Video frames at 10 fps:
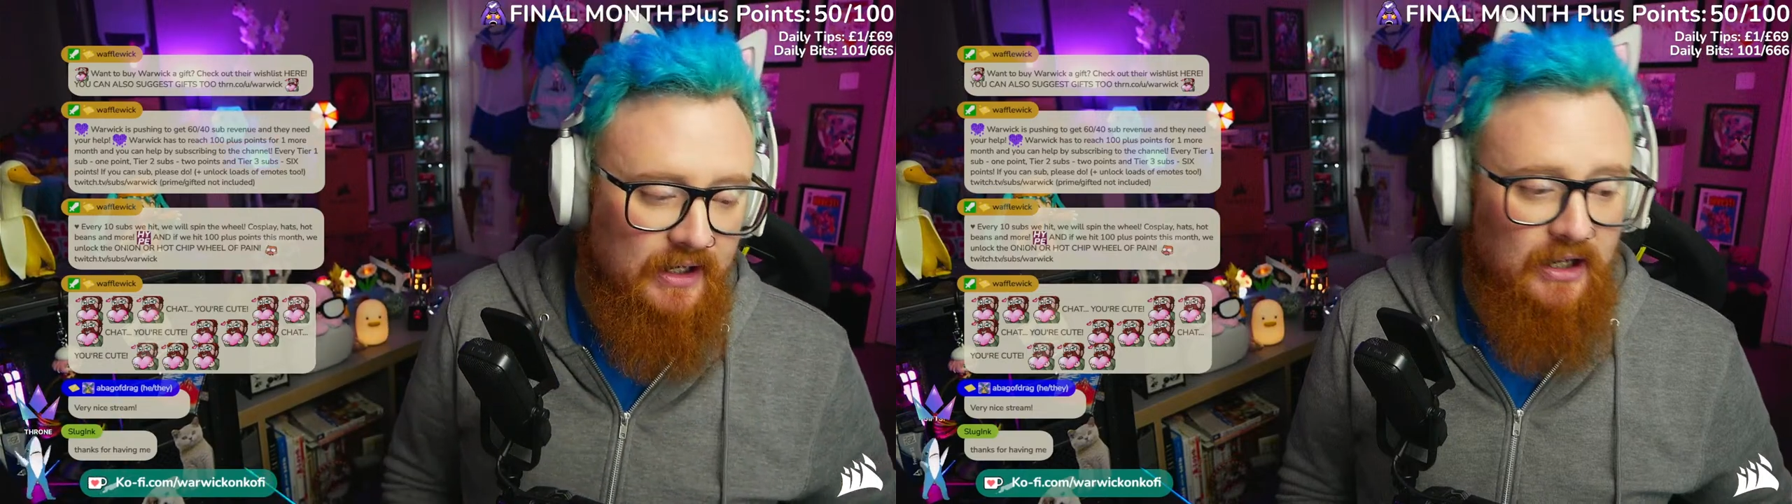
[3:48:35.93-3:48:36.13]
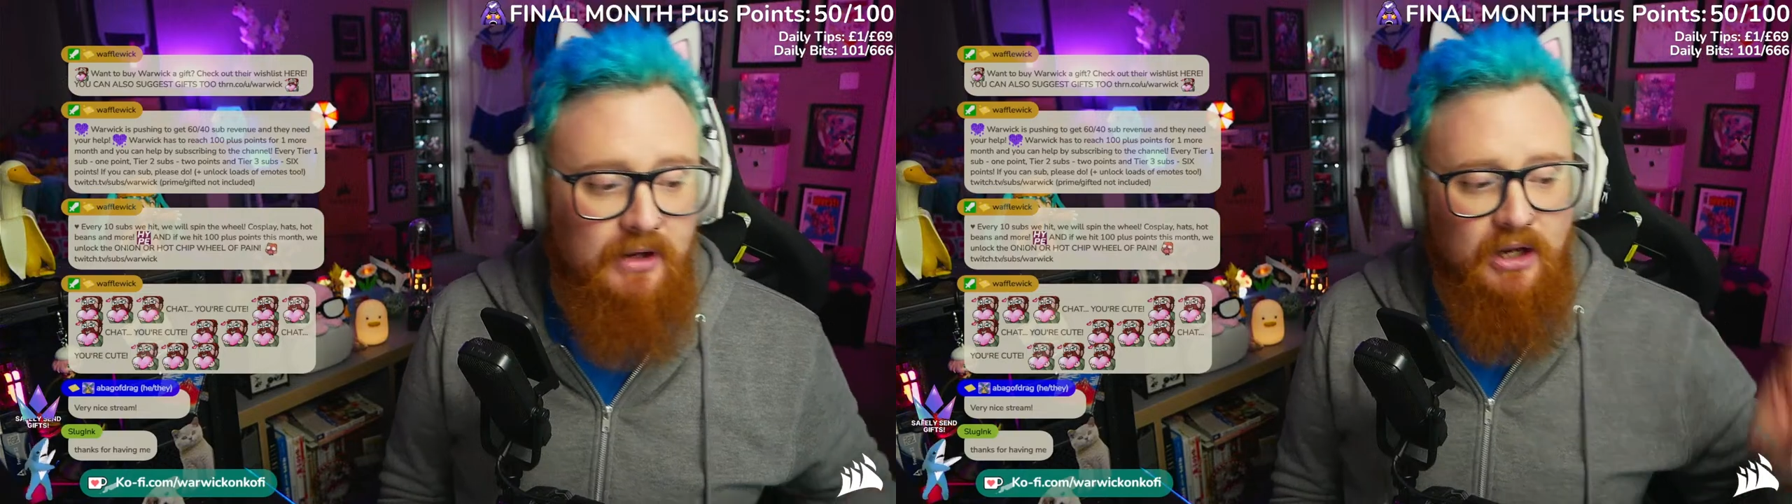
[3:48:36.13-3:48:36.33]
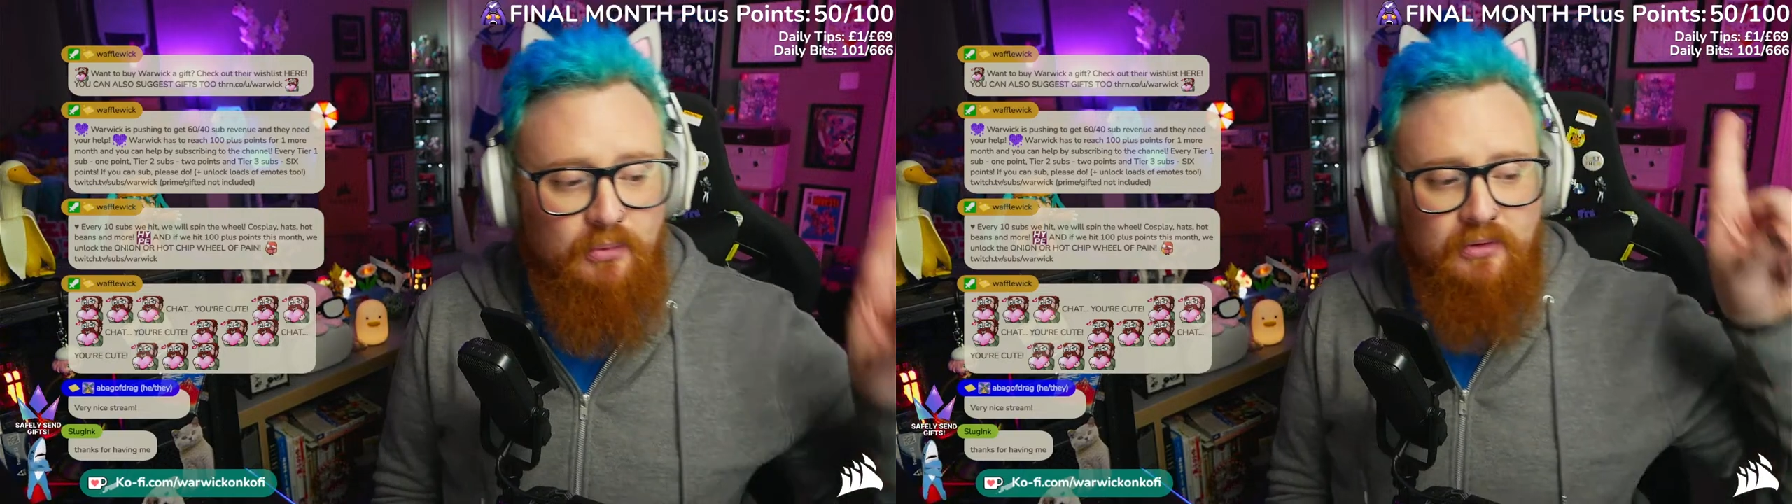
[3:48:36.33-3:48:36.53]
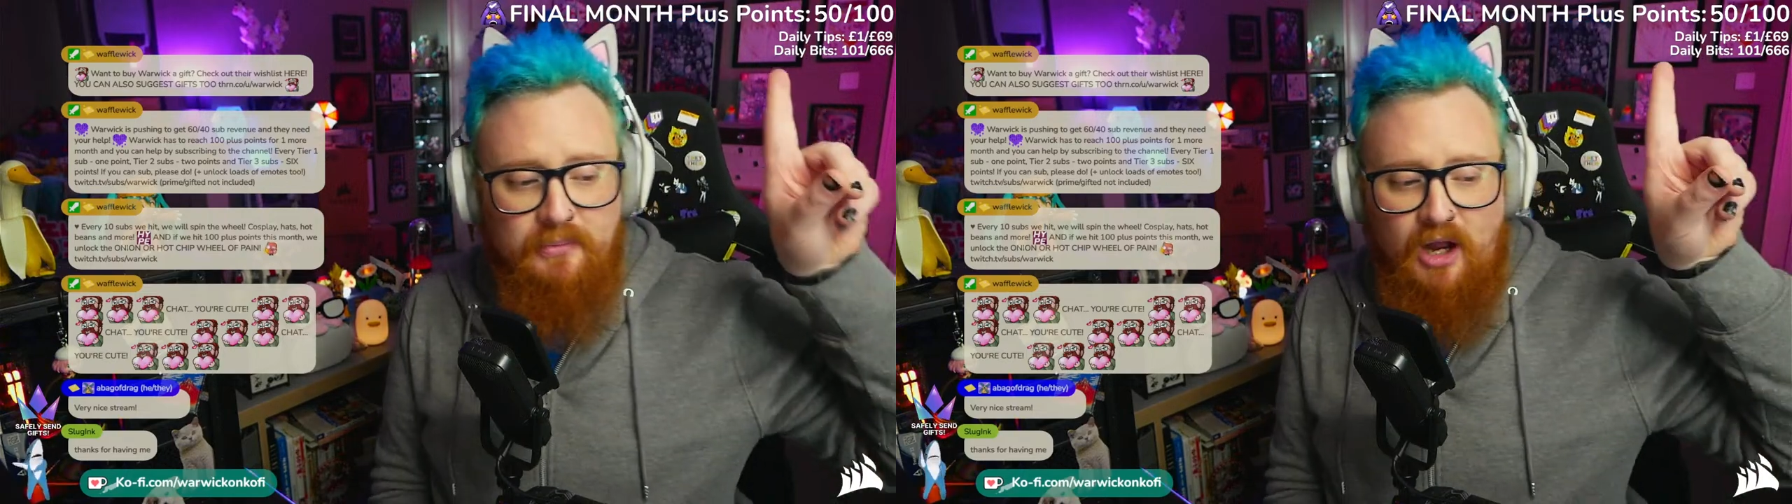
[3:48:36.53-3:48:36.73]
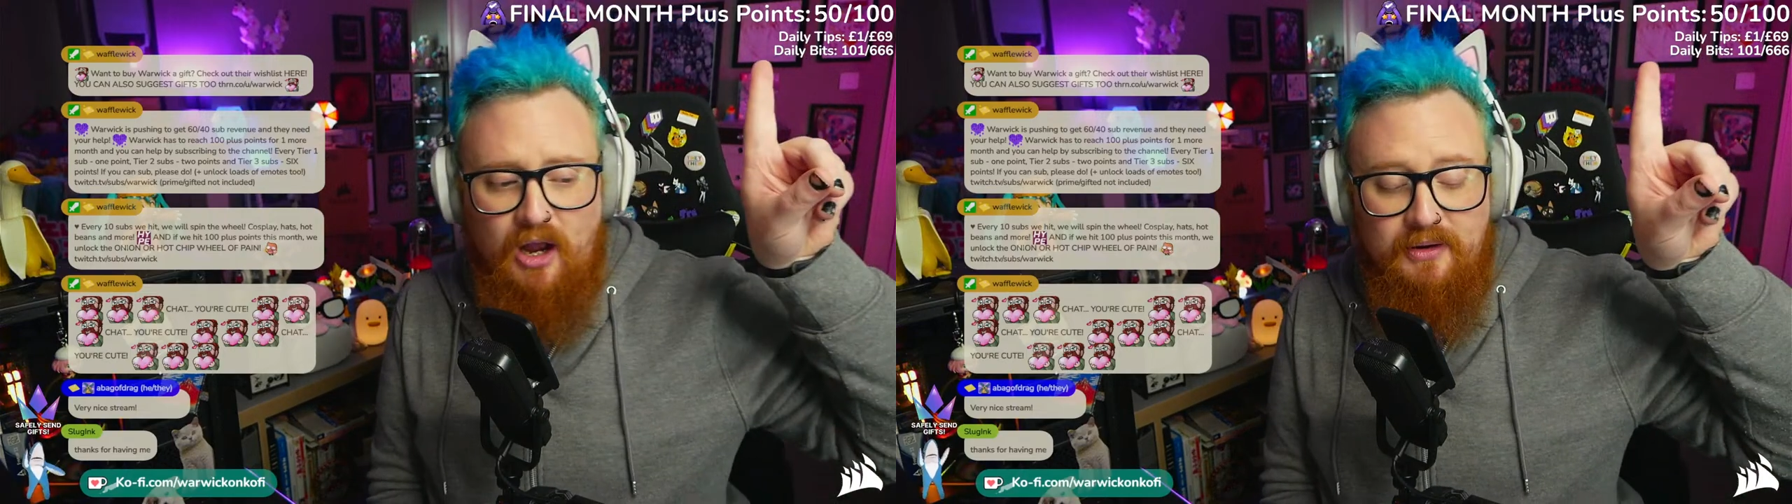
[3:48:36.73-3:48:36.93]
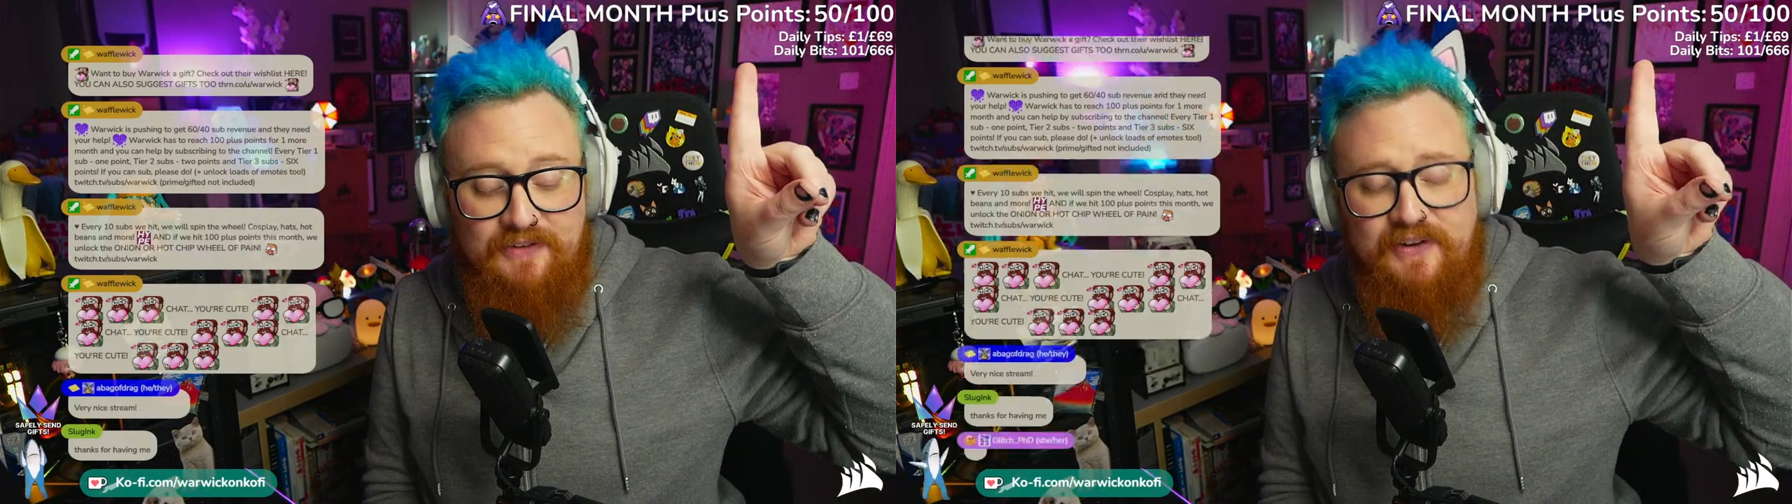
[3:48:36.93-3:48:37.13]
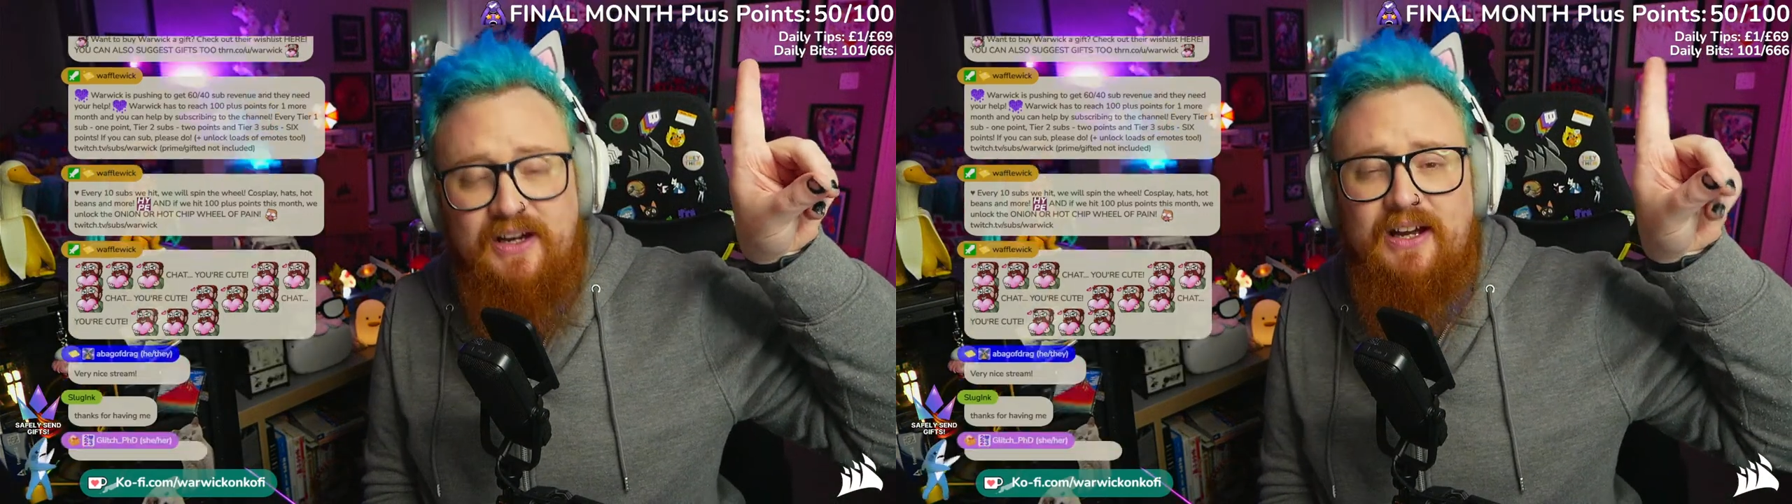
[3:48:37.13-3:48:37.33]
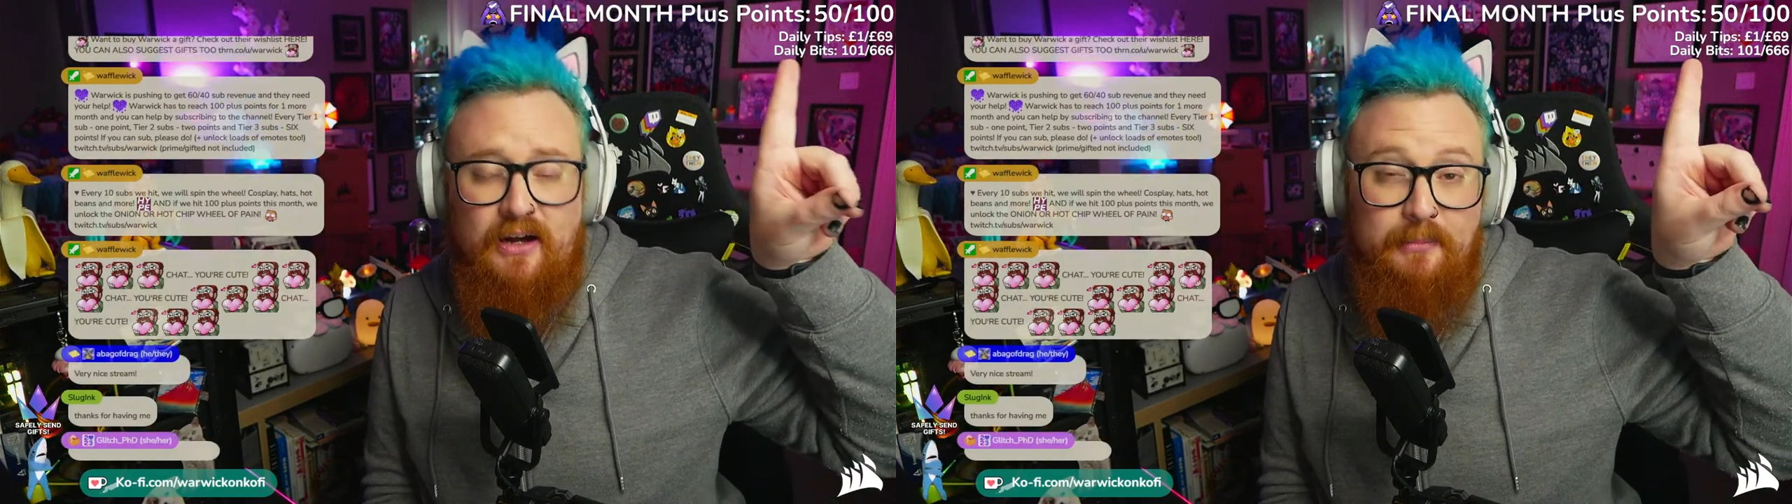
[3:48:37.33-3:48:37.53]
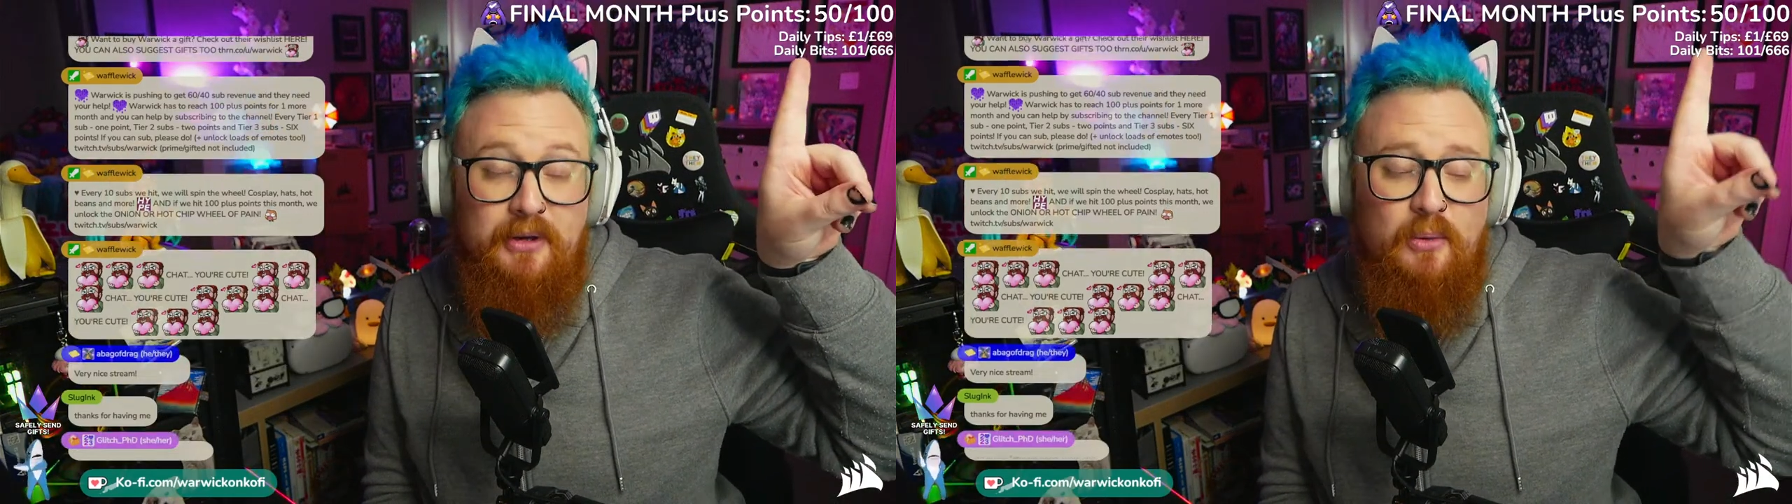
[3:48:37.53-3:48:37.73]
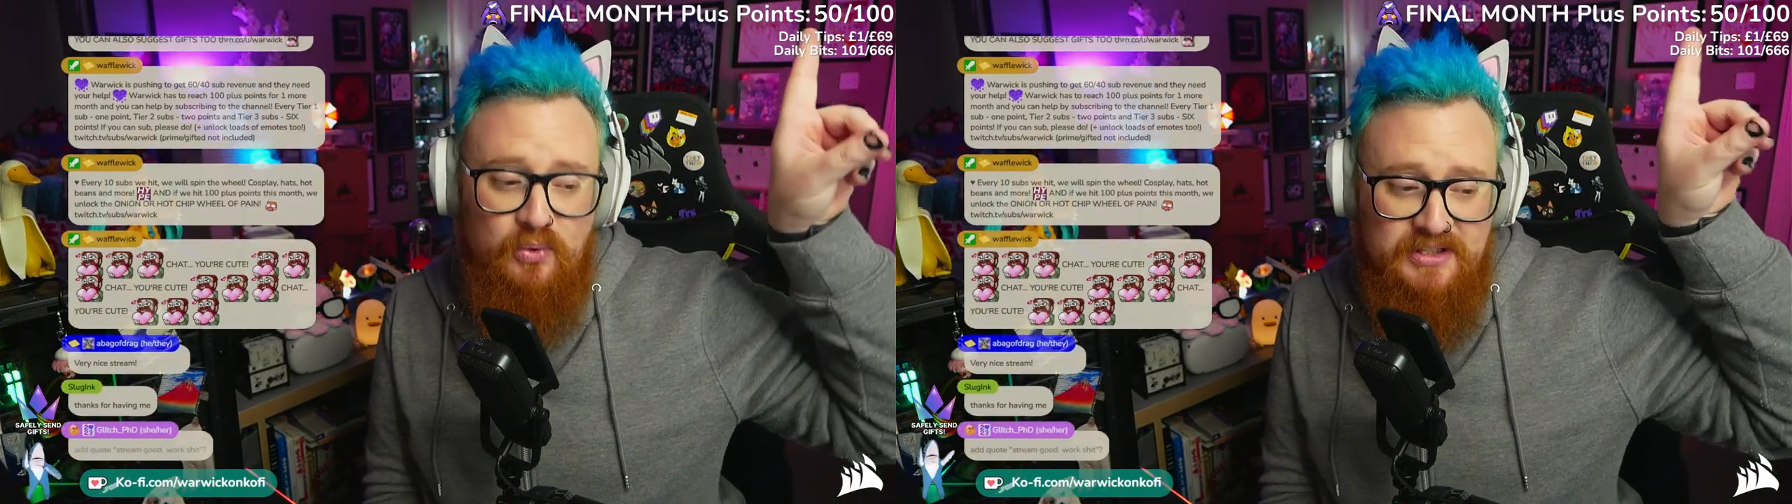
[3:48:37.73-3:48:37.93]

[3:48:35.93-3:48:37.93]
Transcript: I'm gonna